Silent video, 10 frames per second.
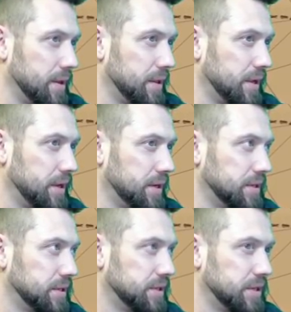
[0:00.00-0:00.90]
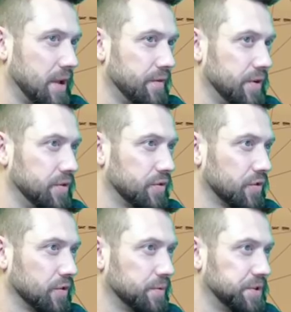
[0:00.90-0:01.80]
these seven
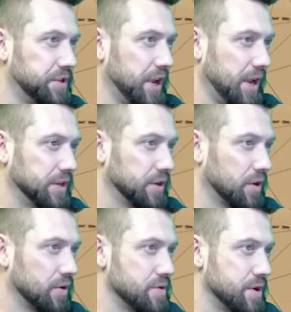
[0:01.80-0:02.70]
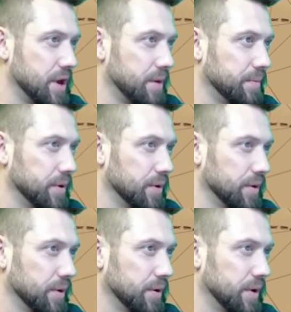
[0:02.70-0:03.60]
troops' days are
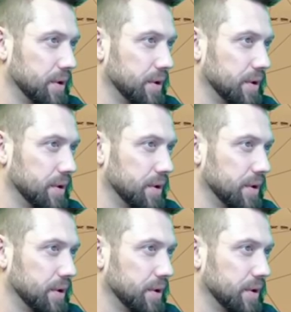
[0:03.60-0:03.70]
numbered.